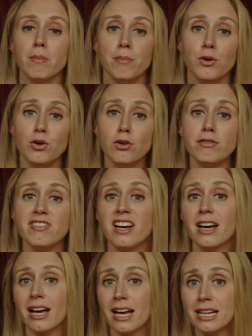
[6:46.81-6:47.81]
move,
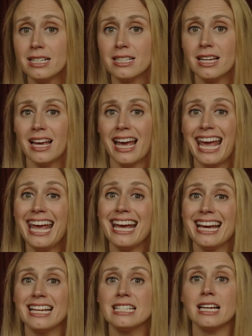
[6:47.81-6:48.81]
hunt,
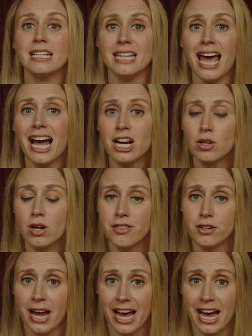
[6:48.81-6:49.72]
and attack or other